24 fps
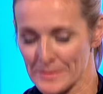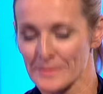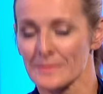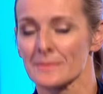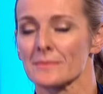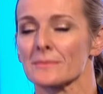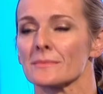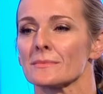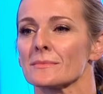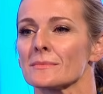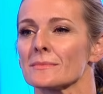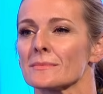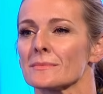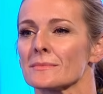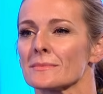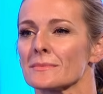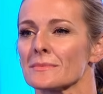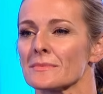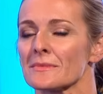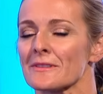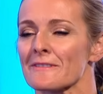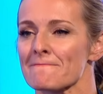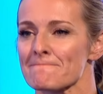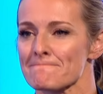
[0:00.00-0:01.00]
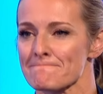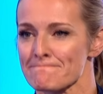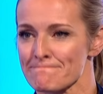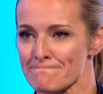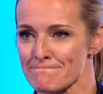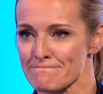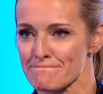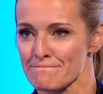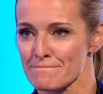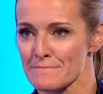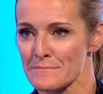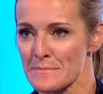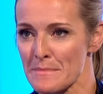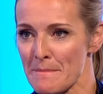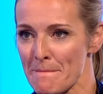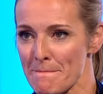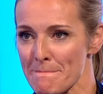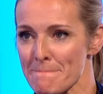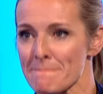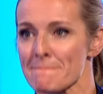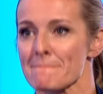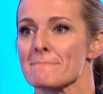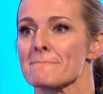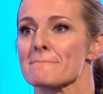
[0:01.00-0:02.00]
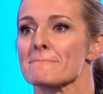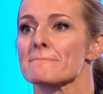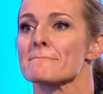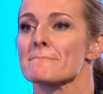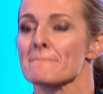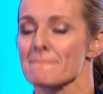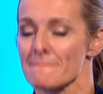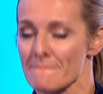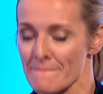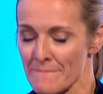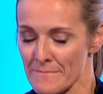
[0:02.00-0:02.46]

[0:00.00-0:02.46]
you were also a competitor. What